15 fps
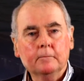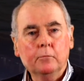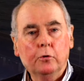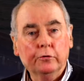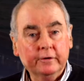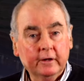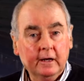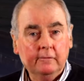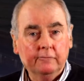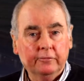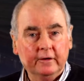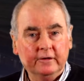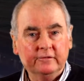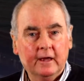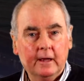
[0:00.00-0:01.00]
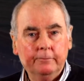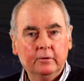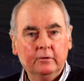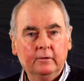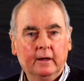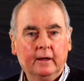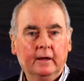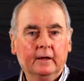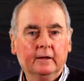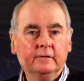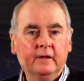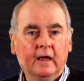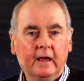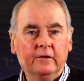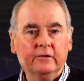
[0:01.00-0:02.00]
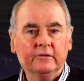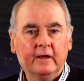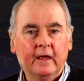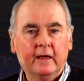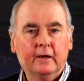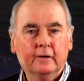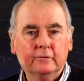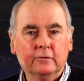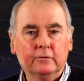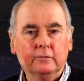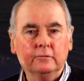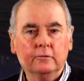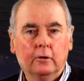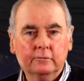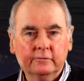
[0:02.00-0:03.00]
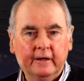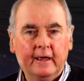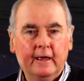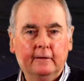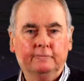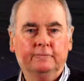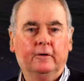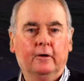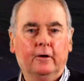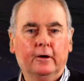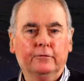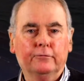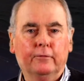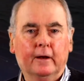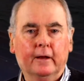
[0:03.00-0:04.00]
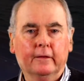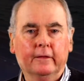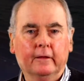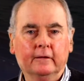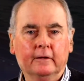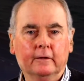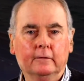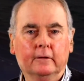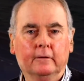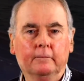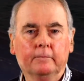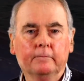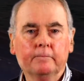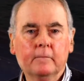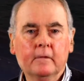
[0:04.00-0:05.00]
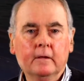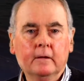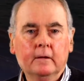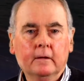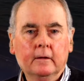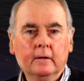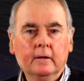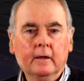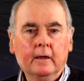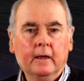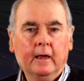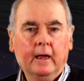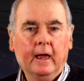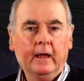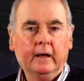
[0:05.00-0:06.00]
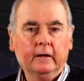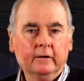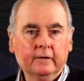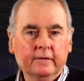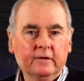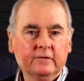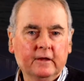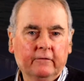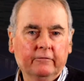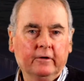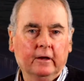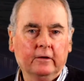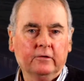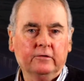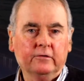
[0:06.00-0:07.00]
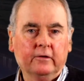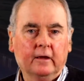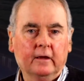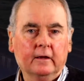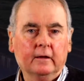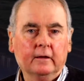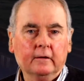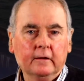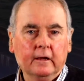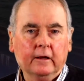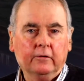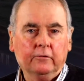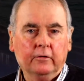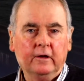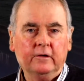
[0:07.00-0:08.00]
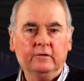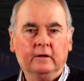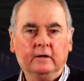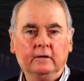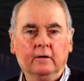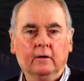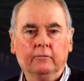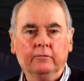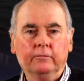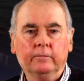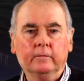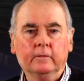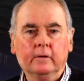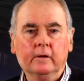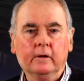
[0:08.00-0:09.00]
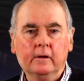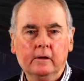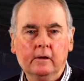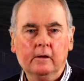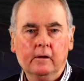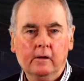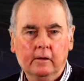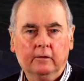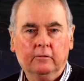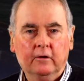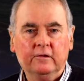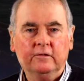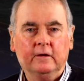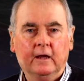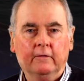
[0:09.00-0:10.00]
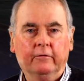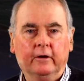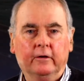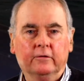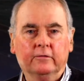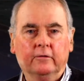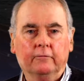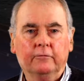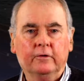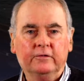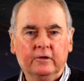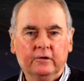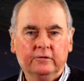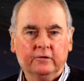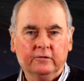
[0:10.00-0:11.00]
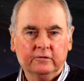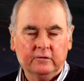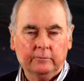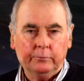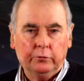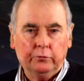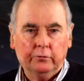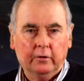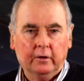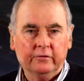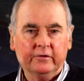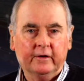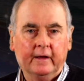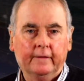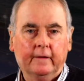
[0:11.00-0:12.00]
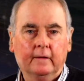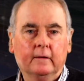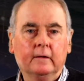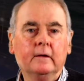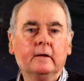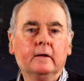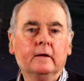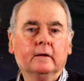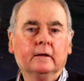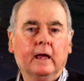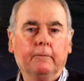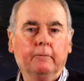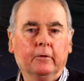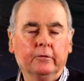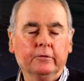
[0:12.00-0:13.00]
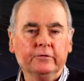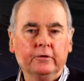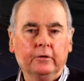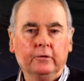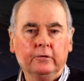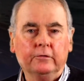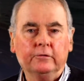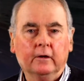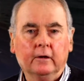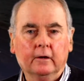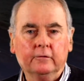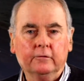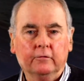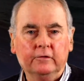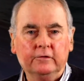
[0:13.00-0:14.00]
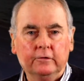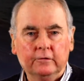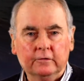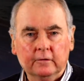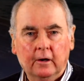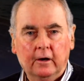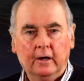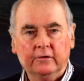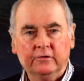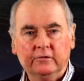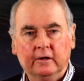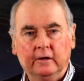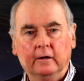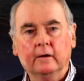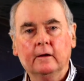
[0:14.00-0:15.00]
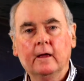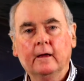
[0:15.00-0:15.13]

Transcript: Mortein, for example, tends now to knock down flies rather than kill them. And there's evidence, increasing evidence of resistance to porons and other chemicals used to reduce lice in